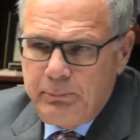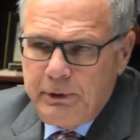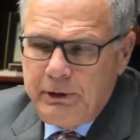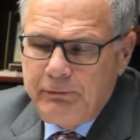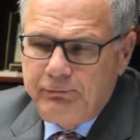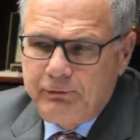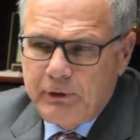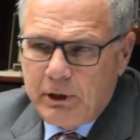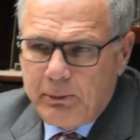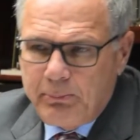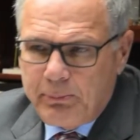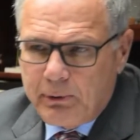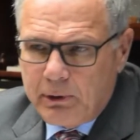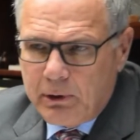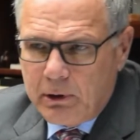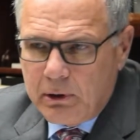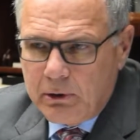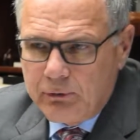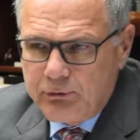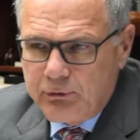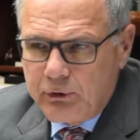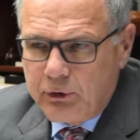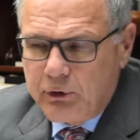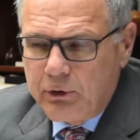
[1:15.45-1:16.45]
beefed up
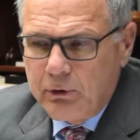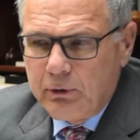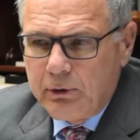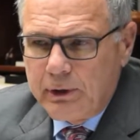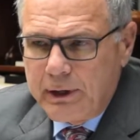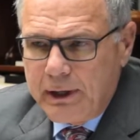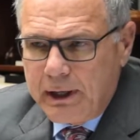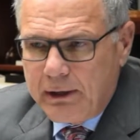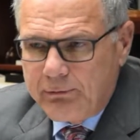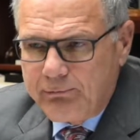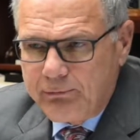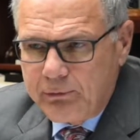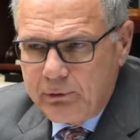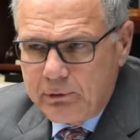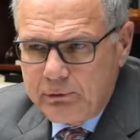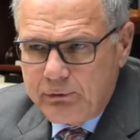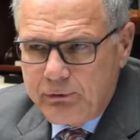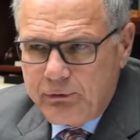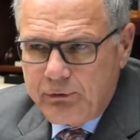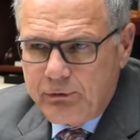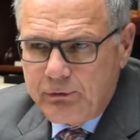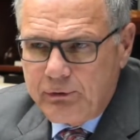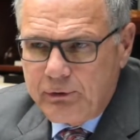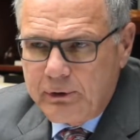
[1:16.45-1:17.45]
our security
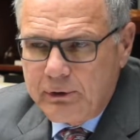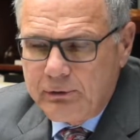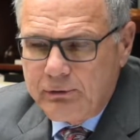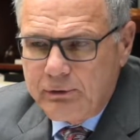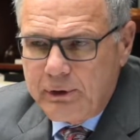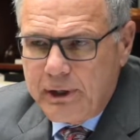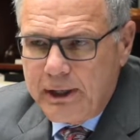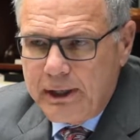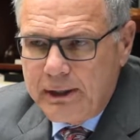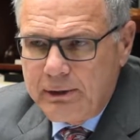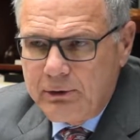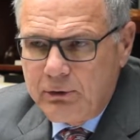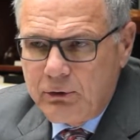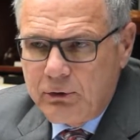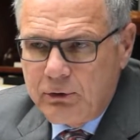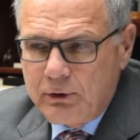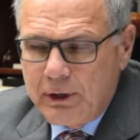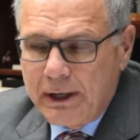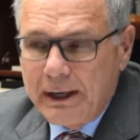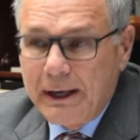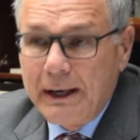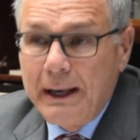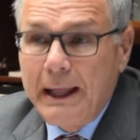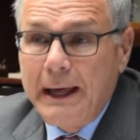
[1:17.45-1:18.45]
efforts and
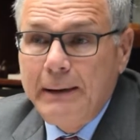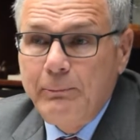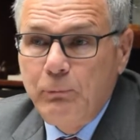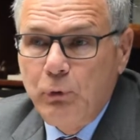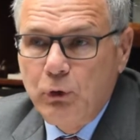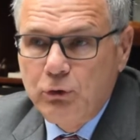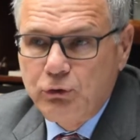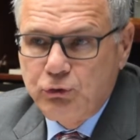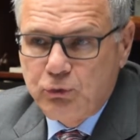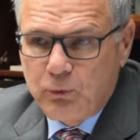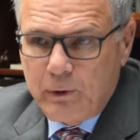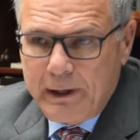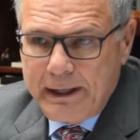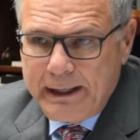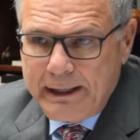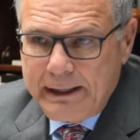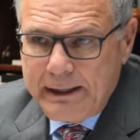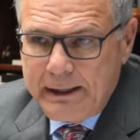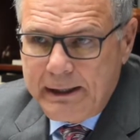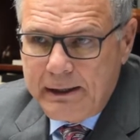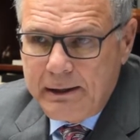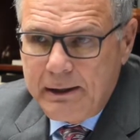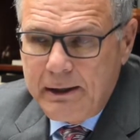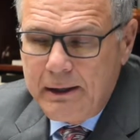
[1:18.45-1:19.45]
done a lot more
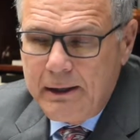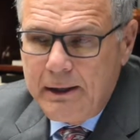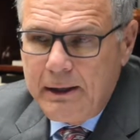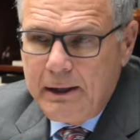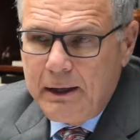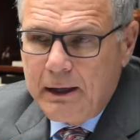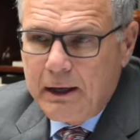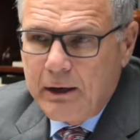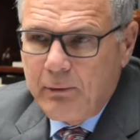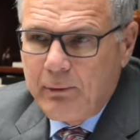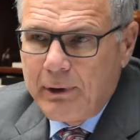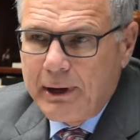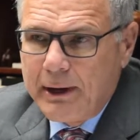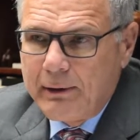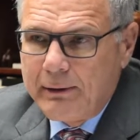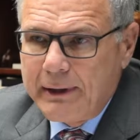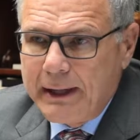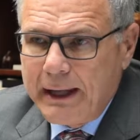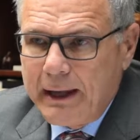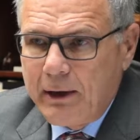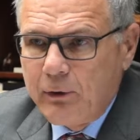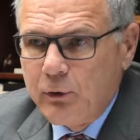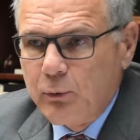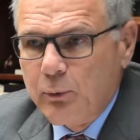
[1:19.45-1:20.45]
training around
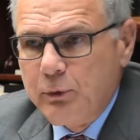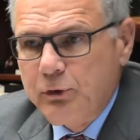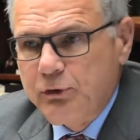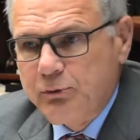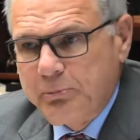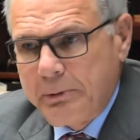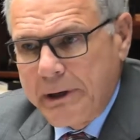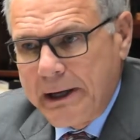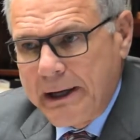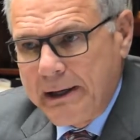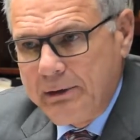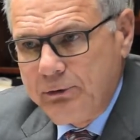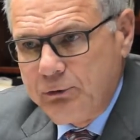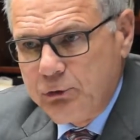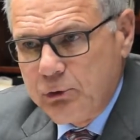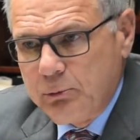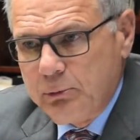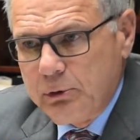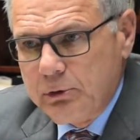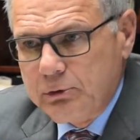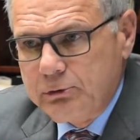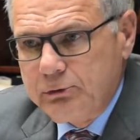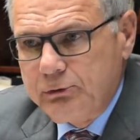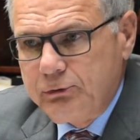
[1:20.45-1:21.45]
how to respond to
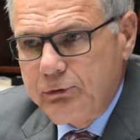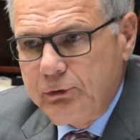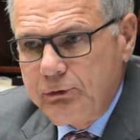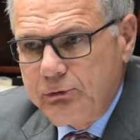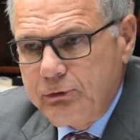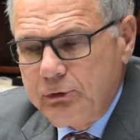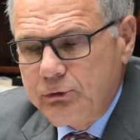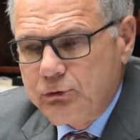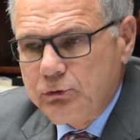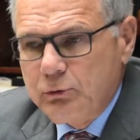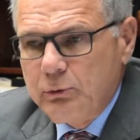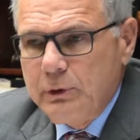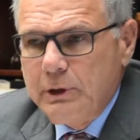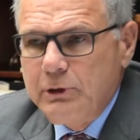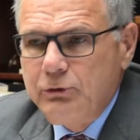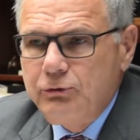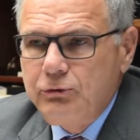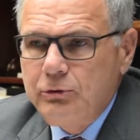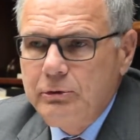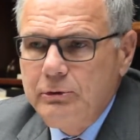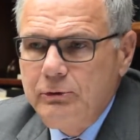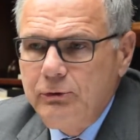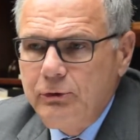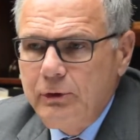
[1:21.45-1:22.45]
emergency
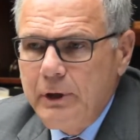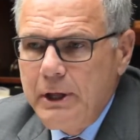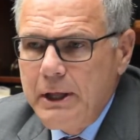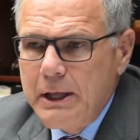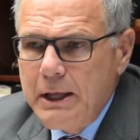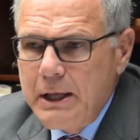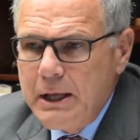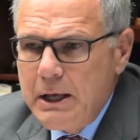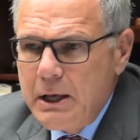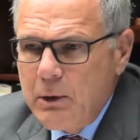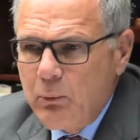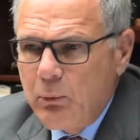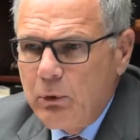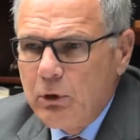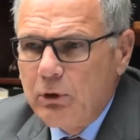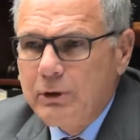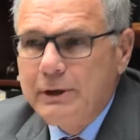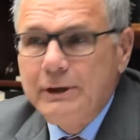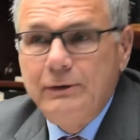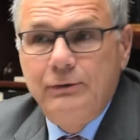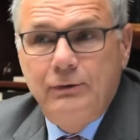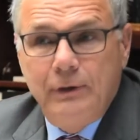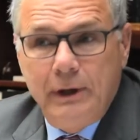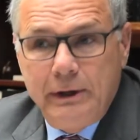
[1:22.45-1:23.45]
situations. We'll
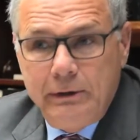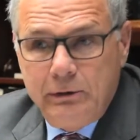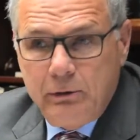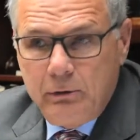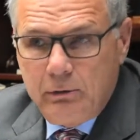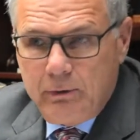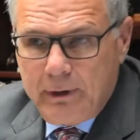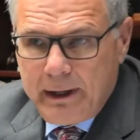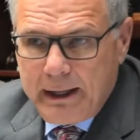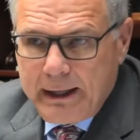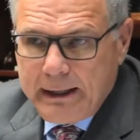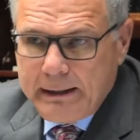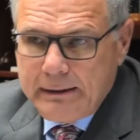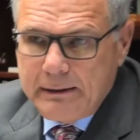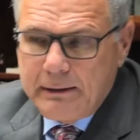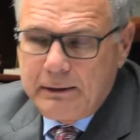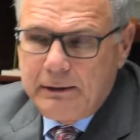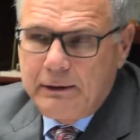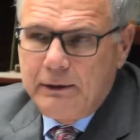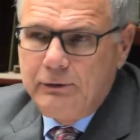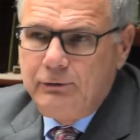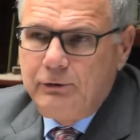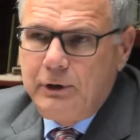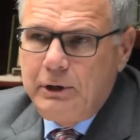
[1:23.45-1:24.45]
continue that
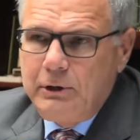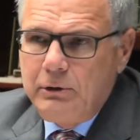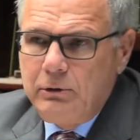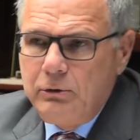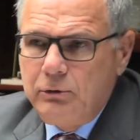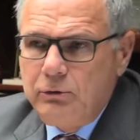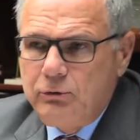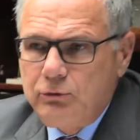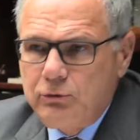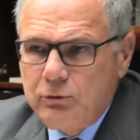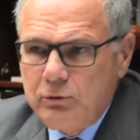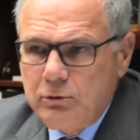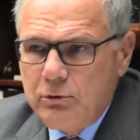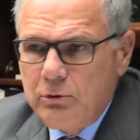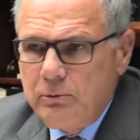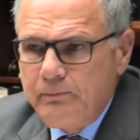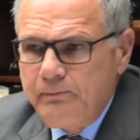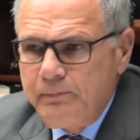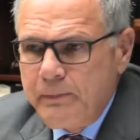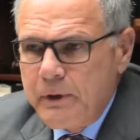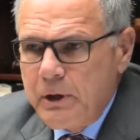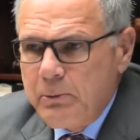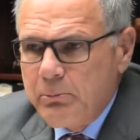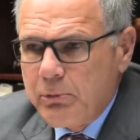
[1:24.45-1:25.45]
and continue to
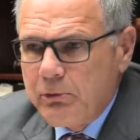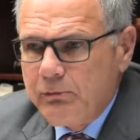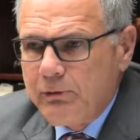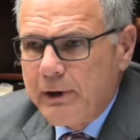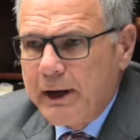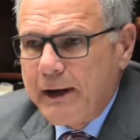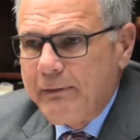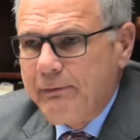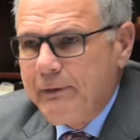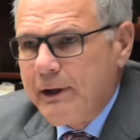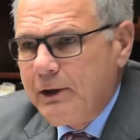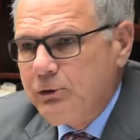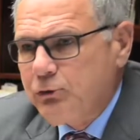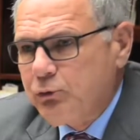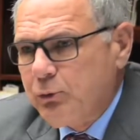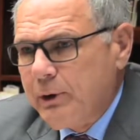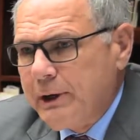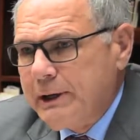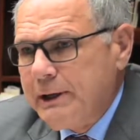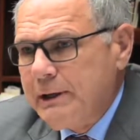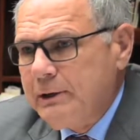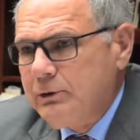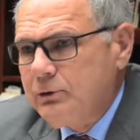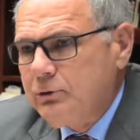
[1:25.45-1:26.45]
provide that
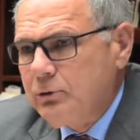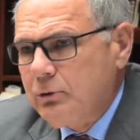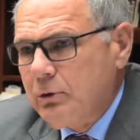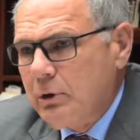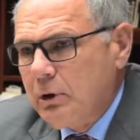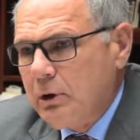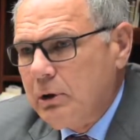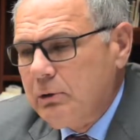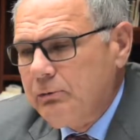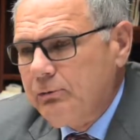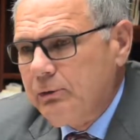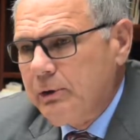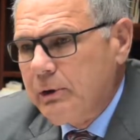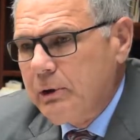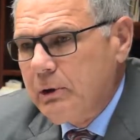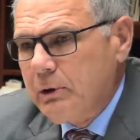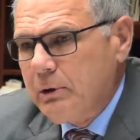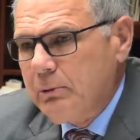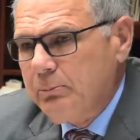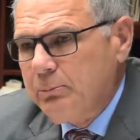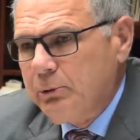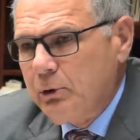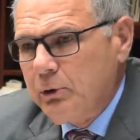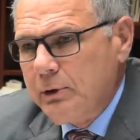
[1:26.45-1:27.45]
training to all of our
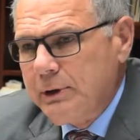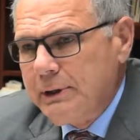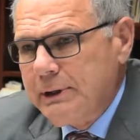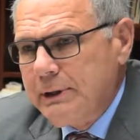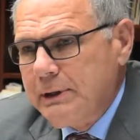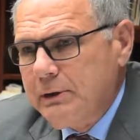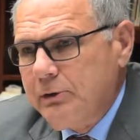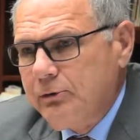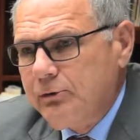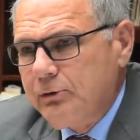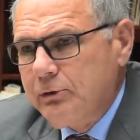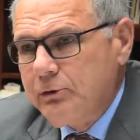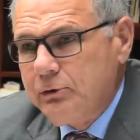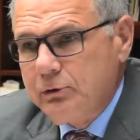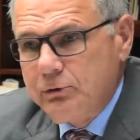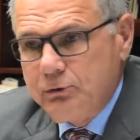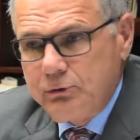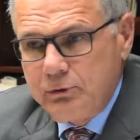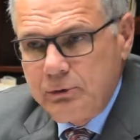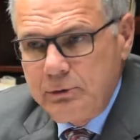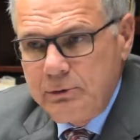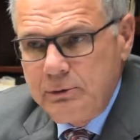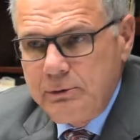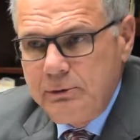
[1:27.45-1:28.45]
employees and to
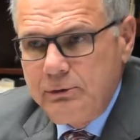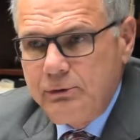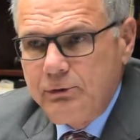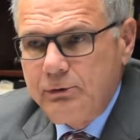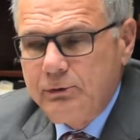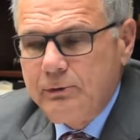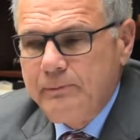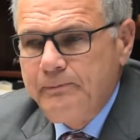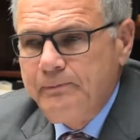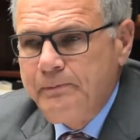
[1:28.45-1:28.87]
students.